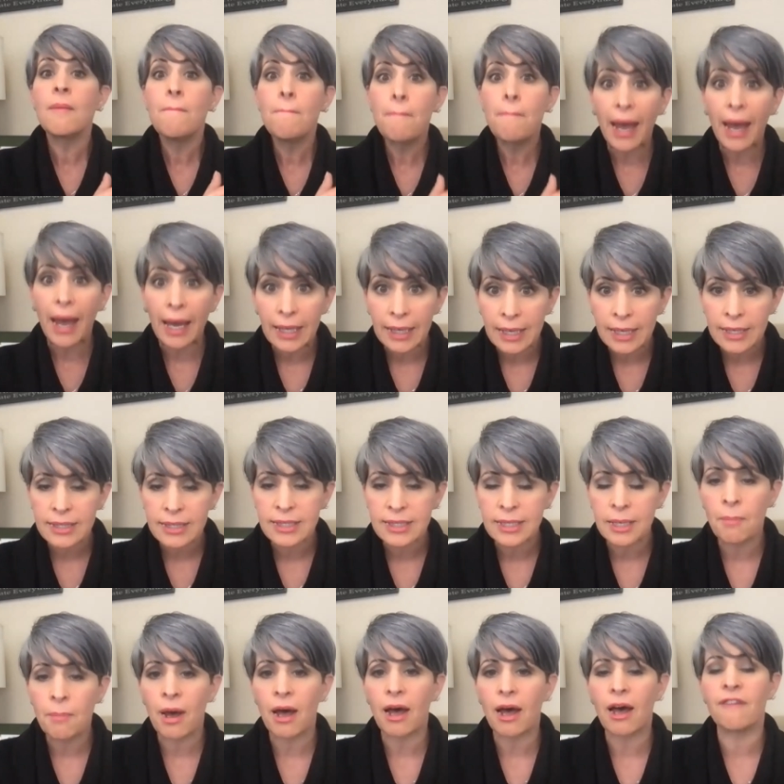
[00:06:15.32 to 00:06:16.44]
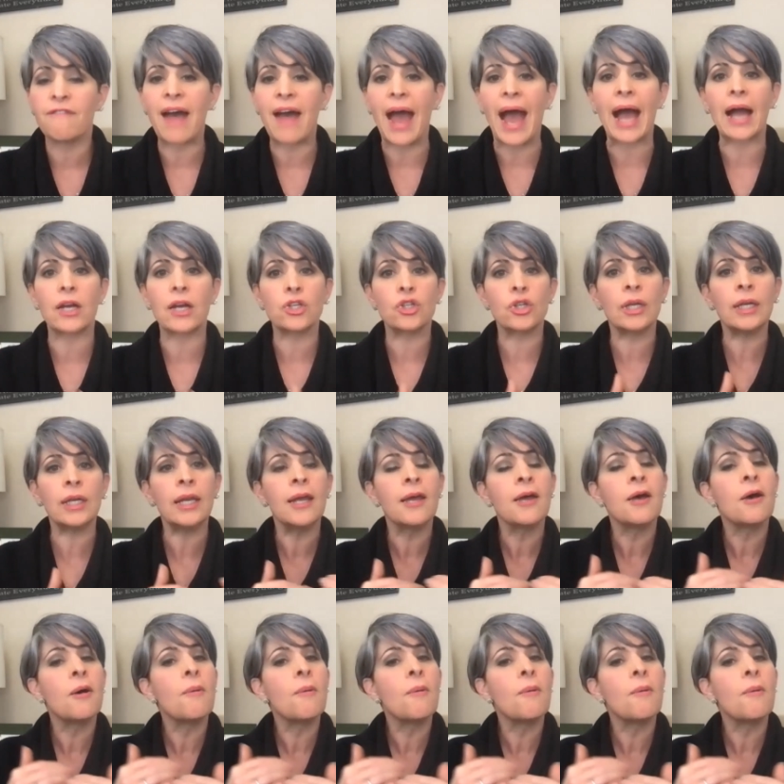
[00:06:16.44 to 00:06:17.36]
mechanism of action